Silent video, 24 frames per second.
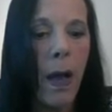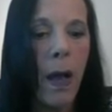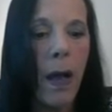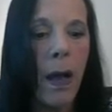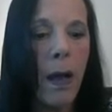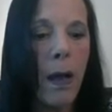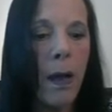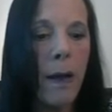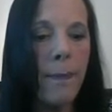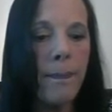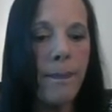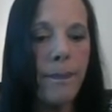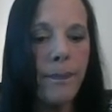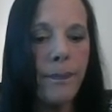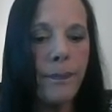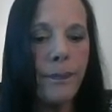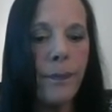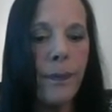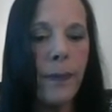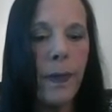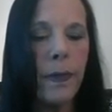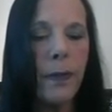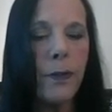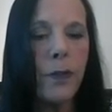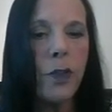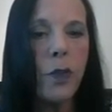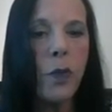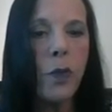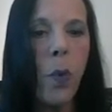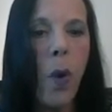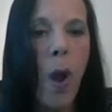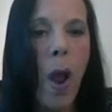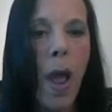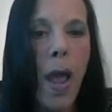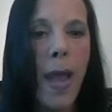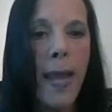
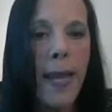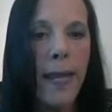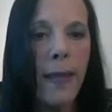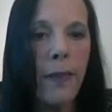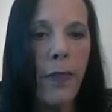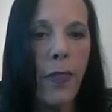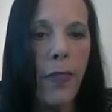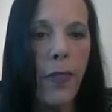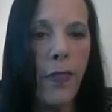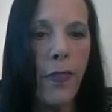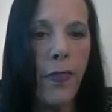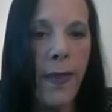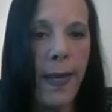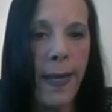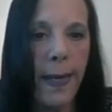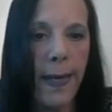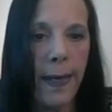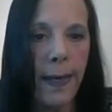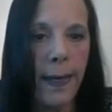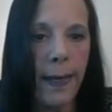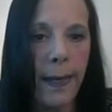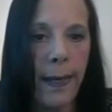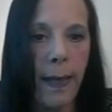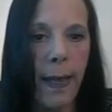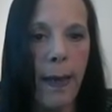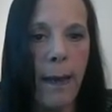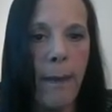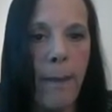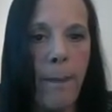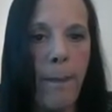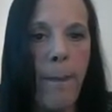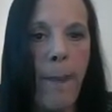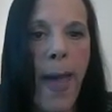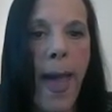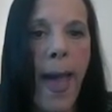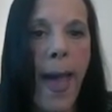try and think
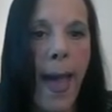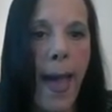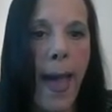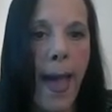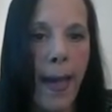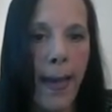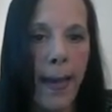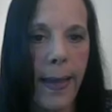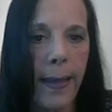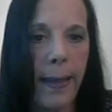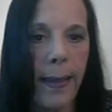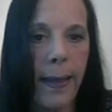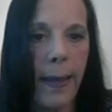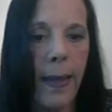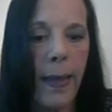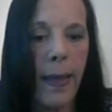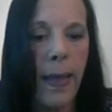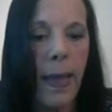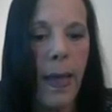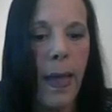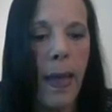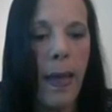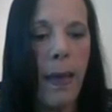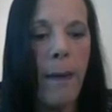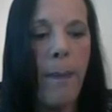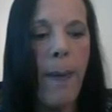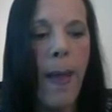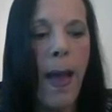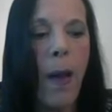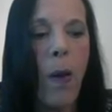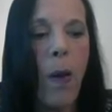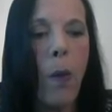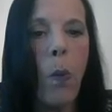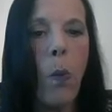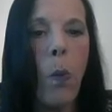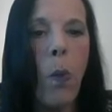back
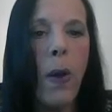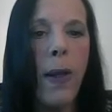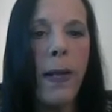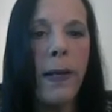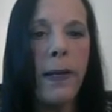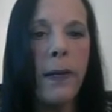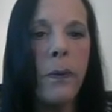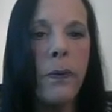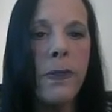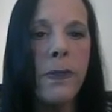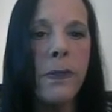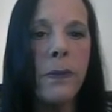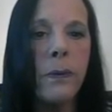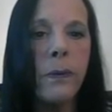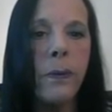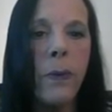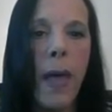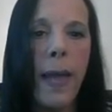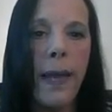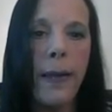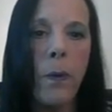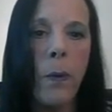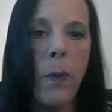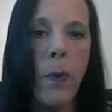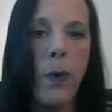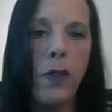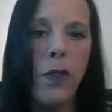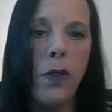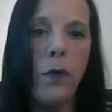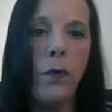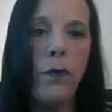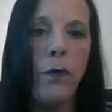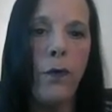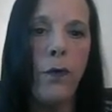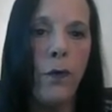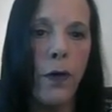about what it was like when
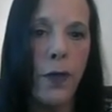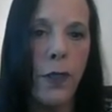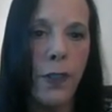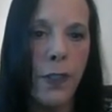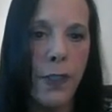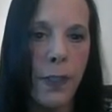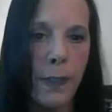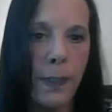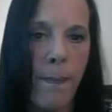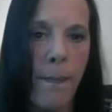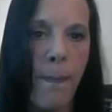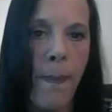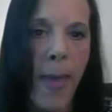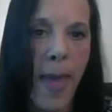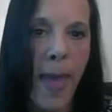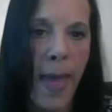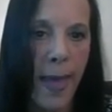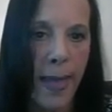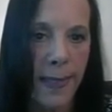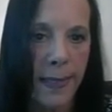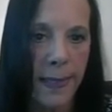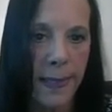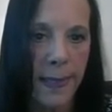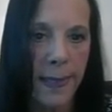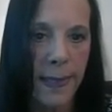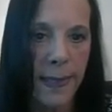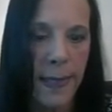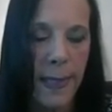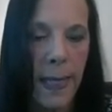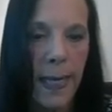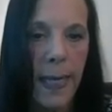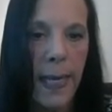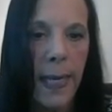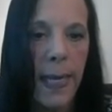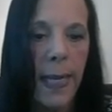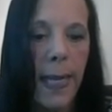you first met,
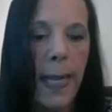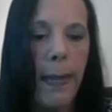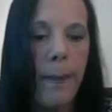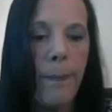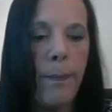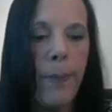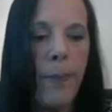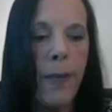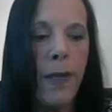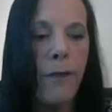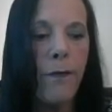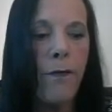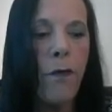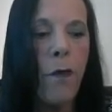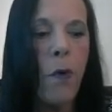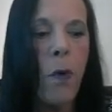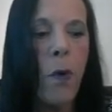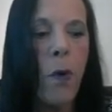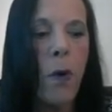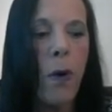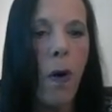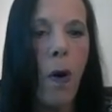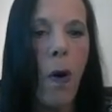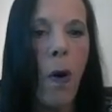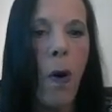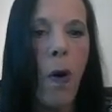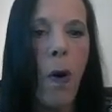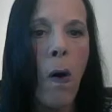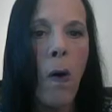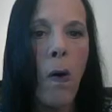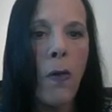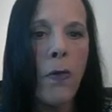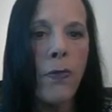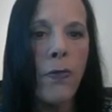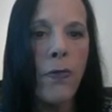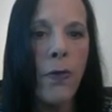before
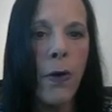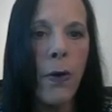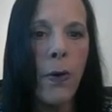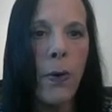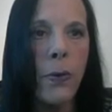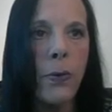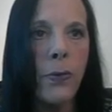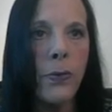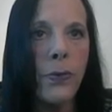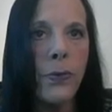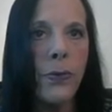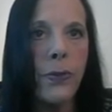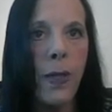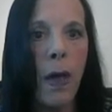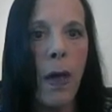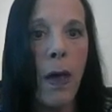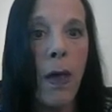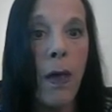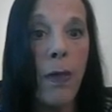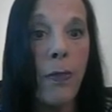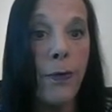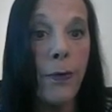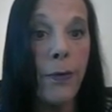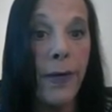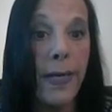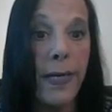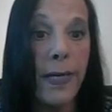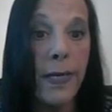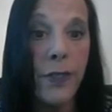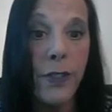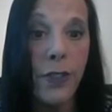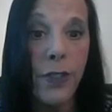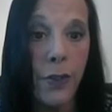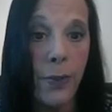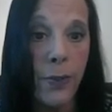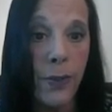all those other
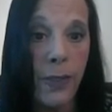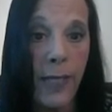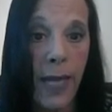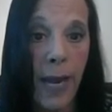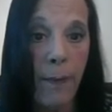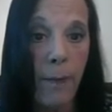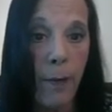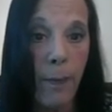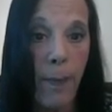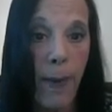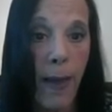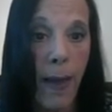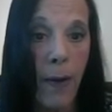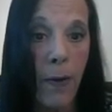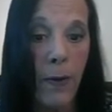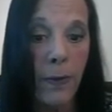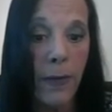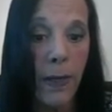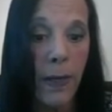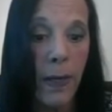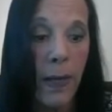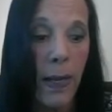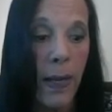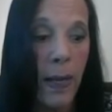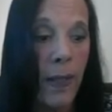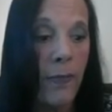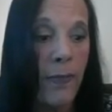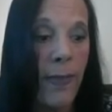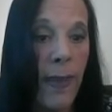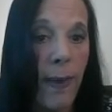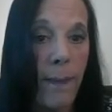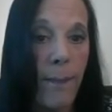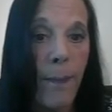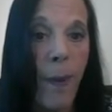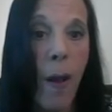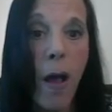issues came about
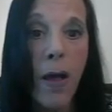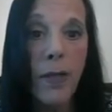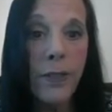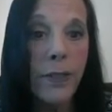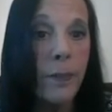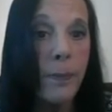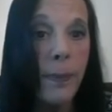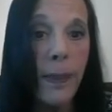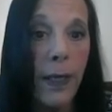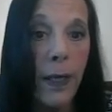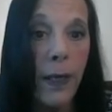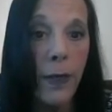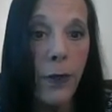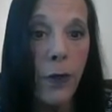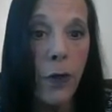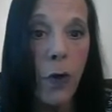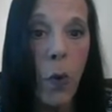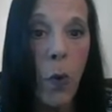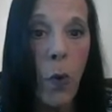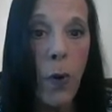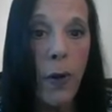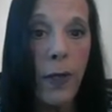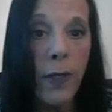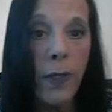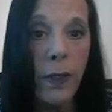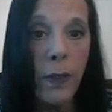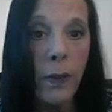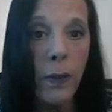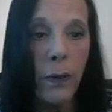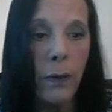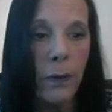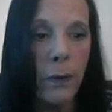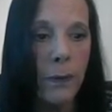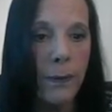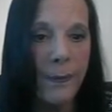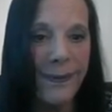that possibly annoy
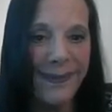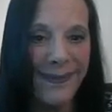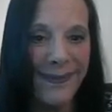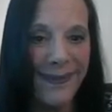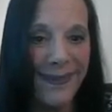you